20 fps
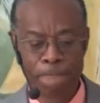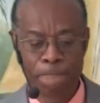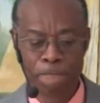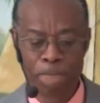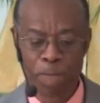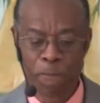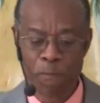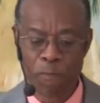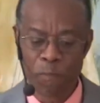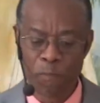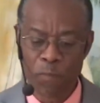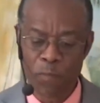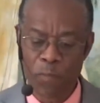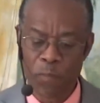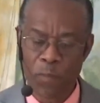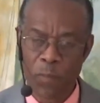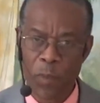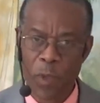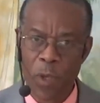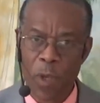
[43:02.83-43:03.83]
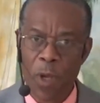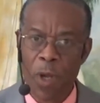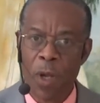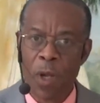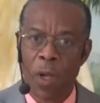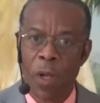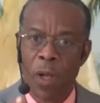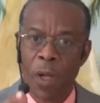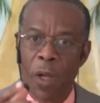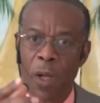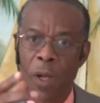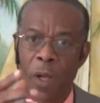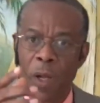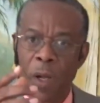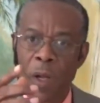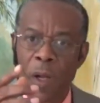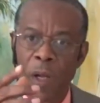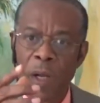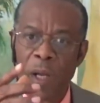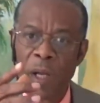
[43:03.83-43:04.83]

Nothing is said.